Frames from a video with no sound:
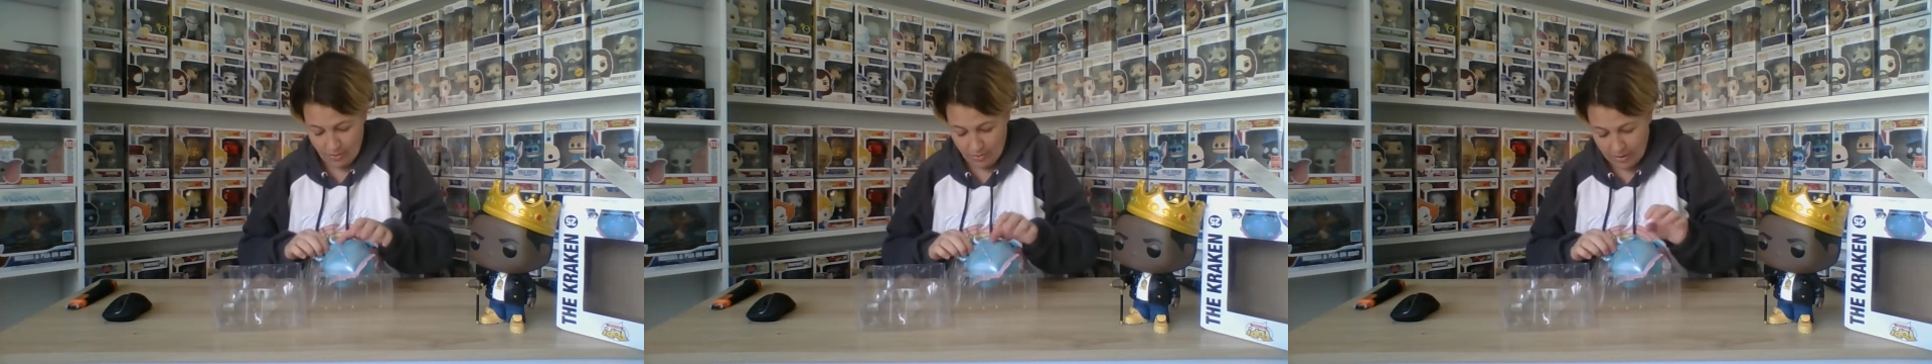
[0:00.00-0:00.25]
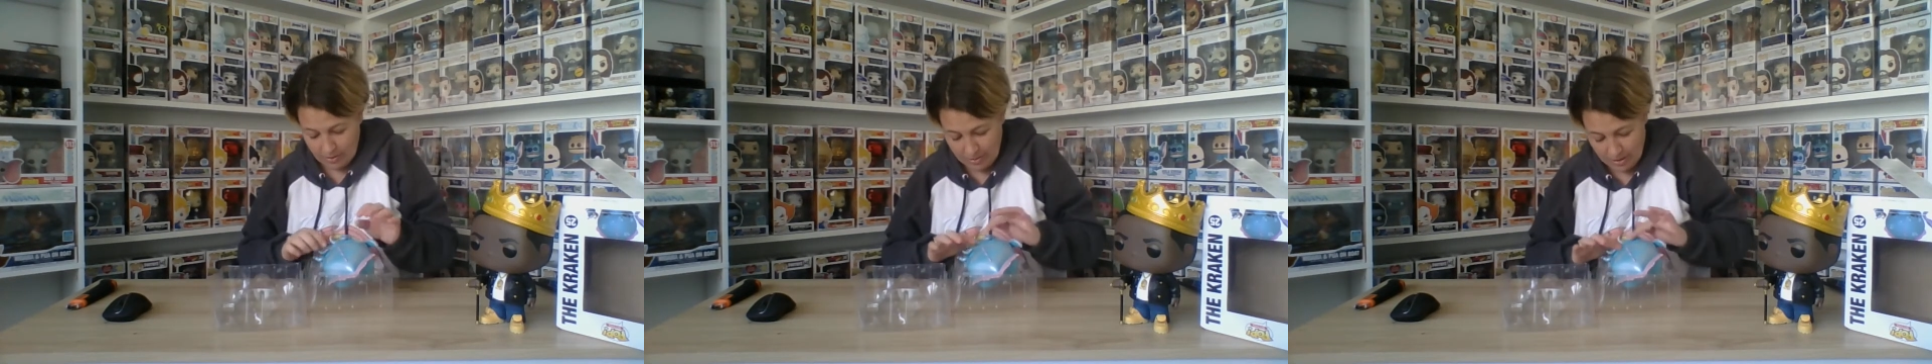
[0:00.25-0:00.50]

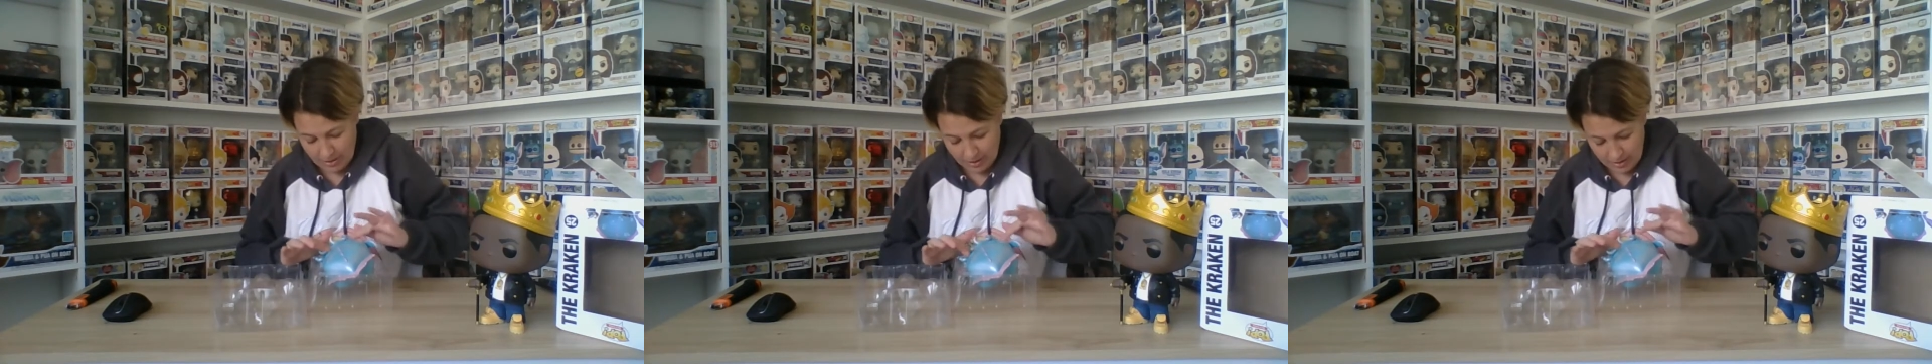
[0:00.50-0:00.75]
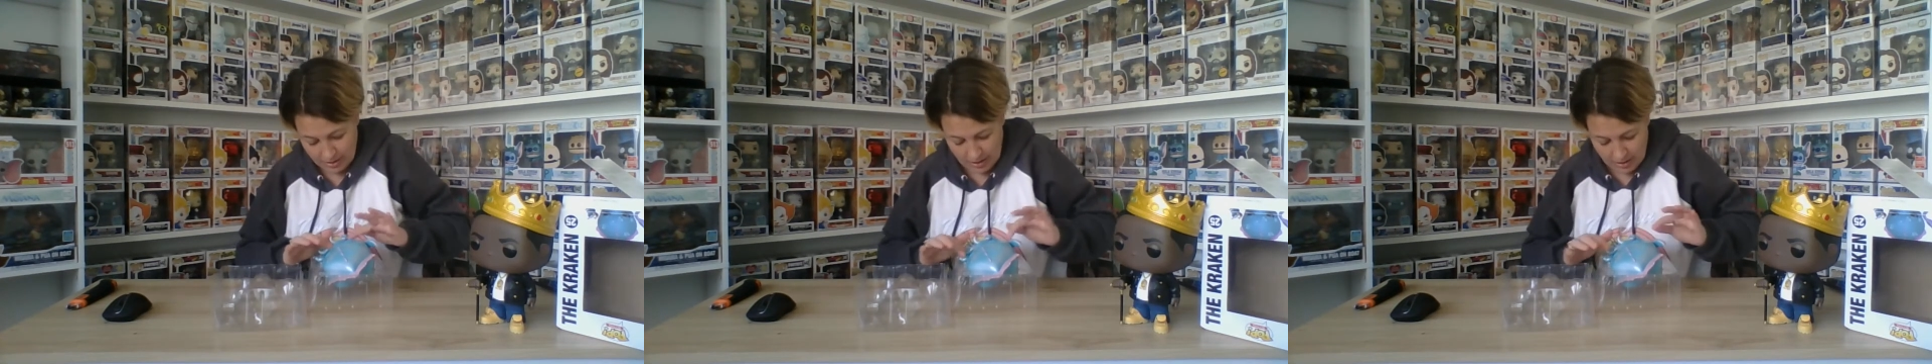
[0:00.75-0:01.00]
Oh, he's a bit
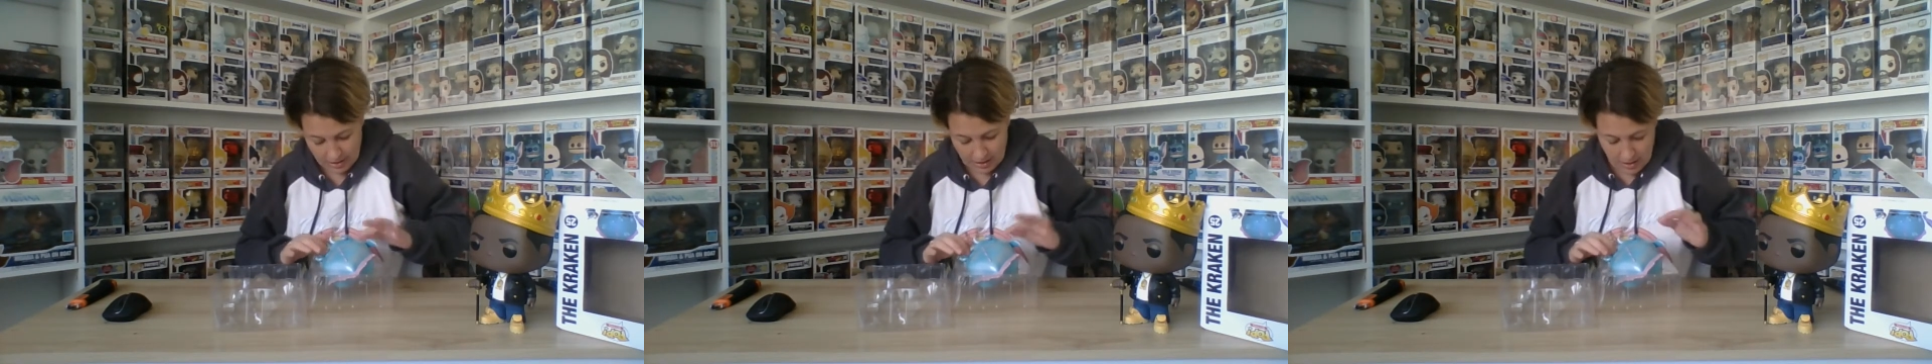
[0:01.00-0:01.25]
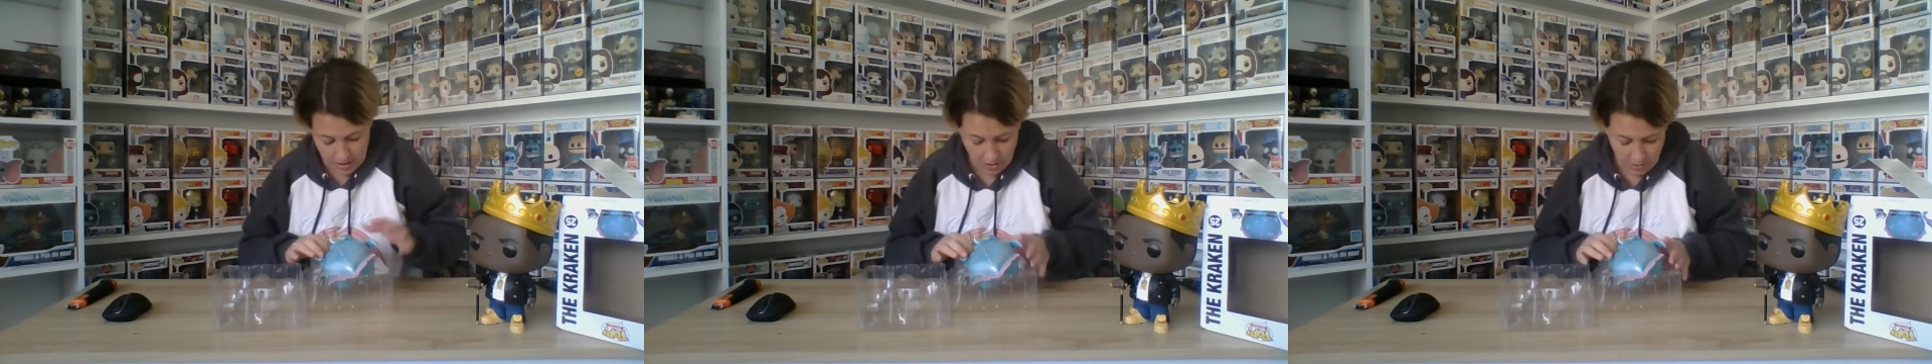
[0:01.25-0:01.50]
dusty.
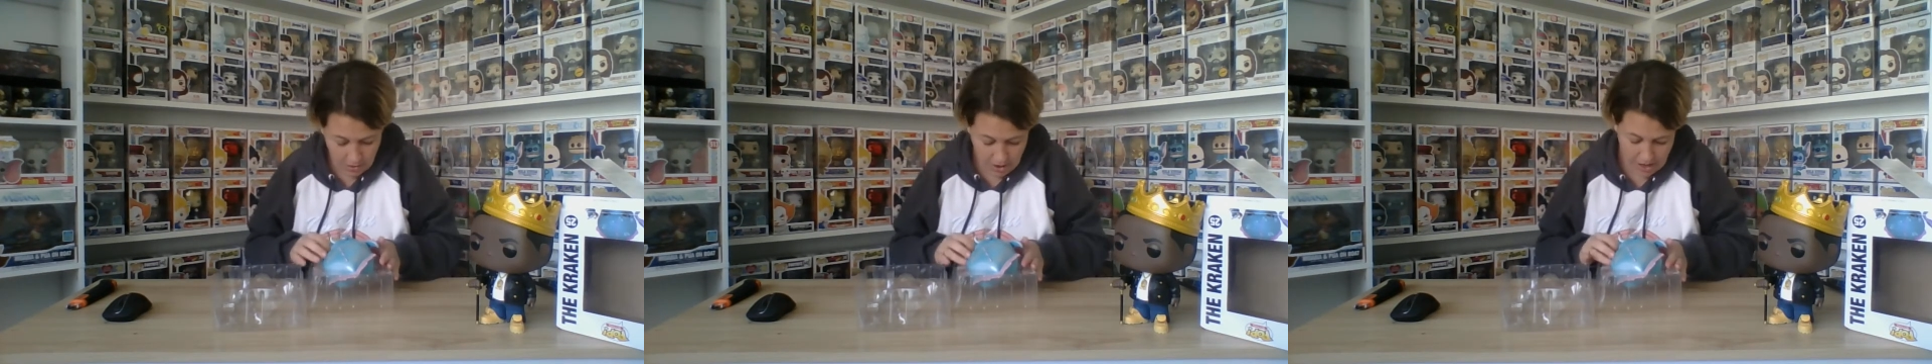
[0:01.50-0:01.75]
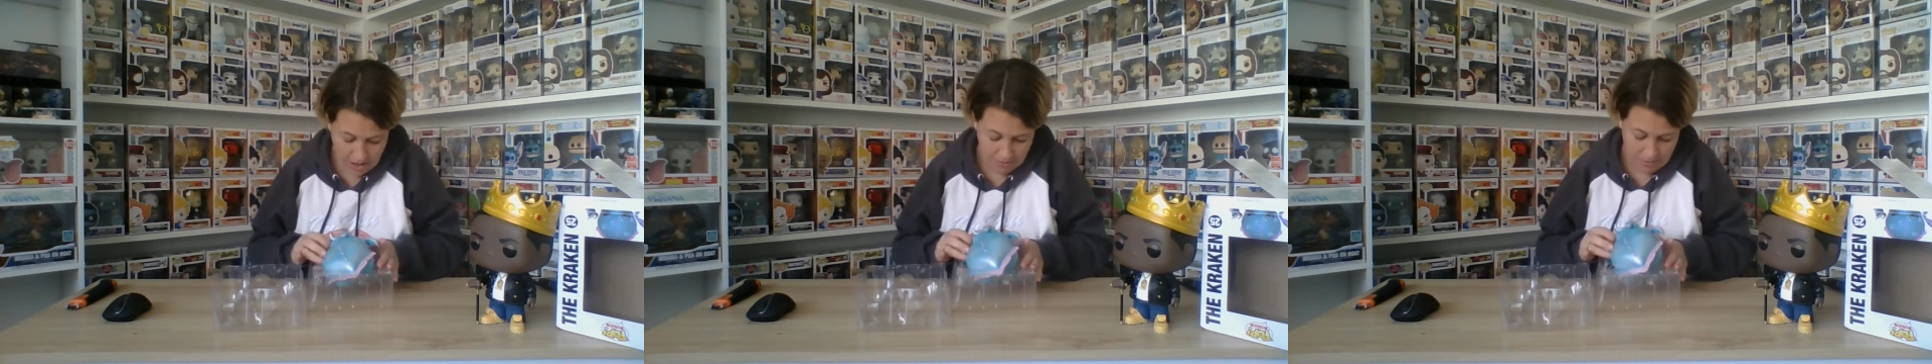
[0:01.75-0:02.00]

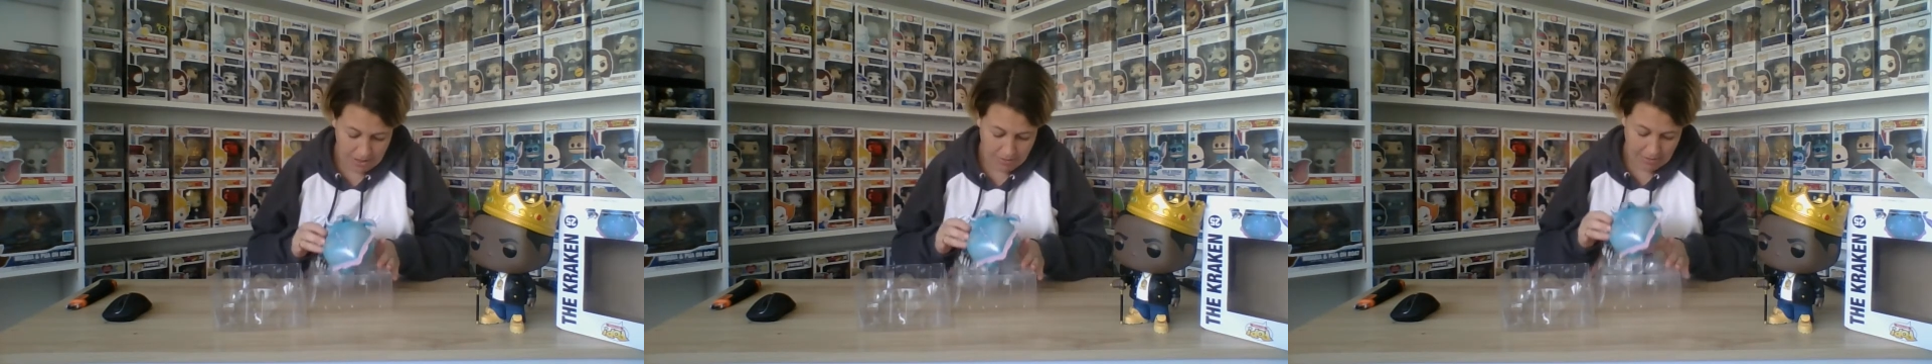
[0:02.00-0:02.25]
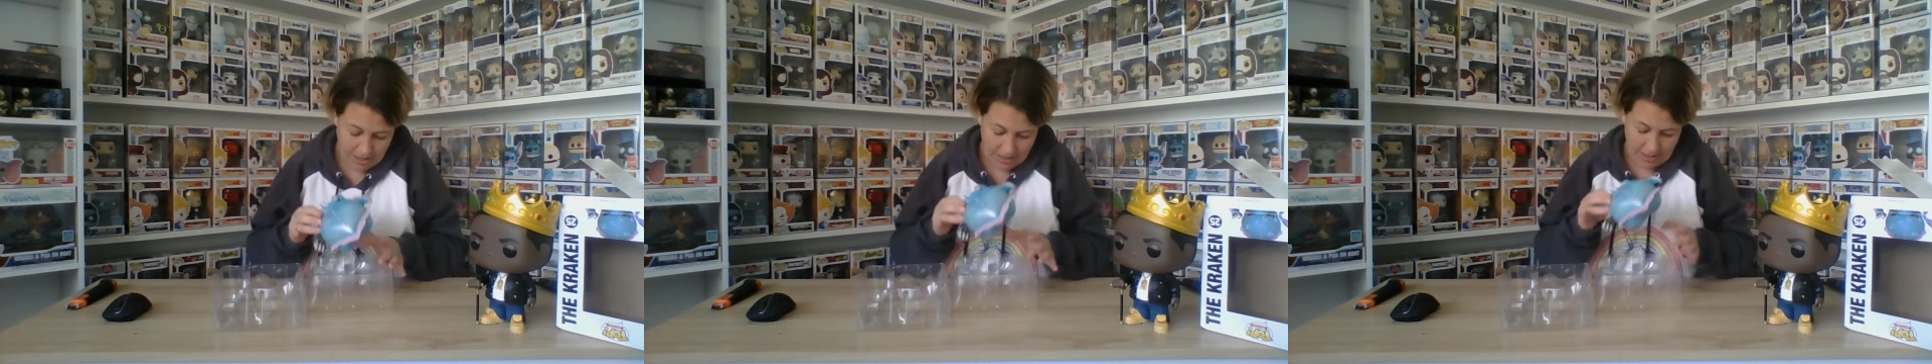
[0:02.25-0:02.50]
Quite a bit of
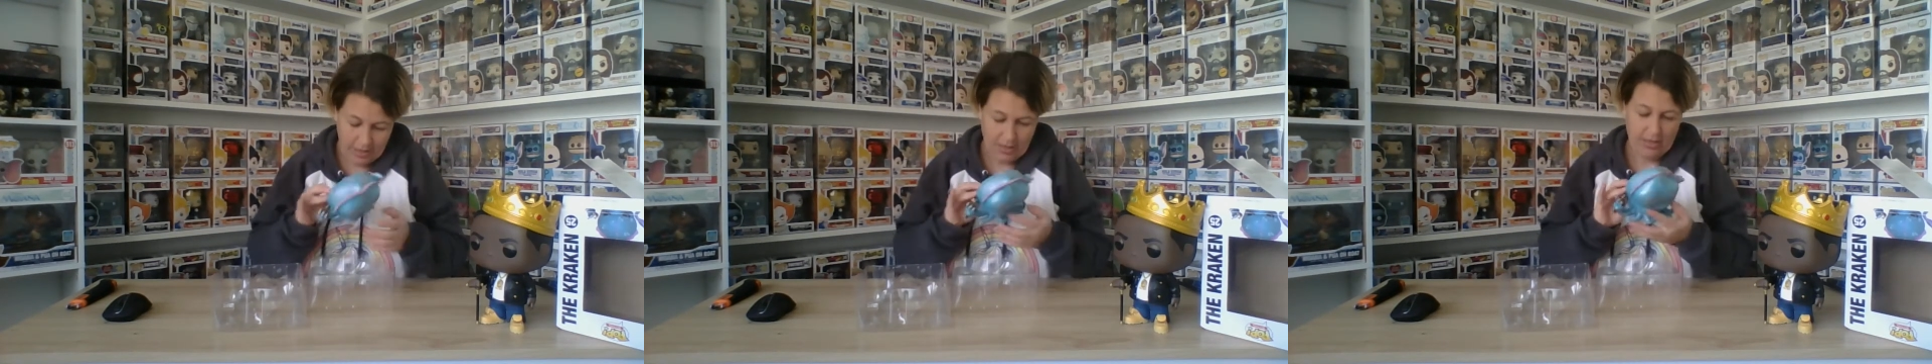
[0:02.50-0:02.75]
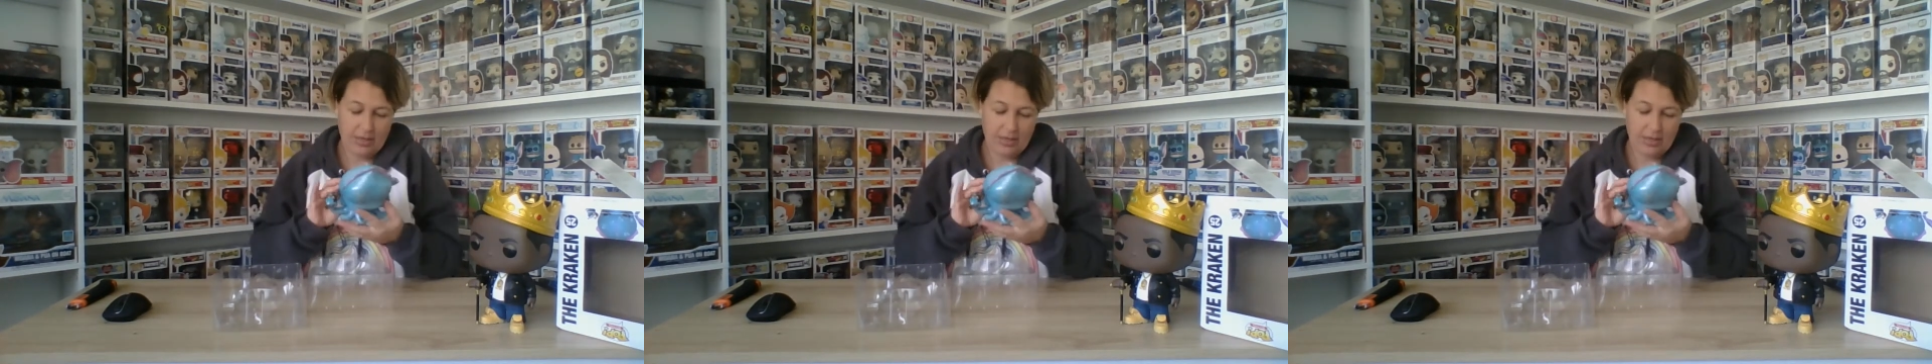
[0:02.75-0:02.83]
money.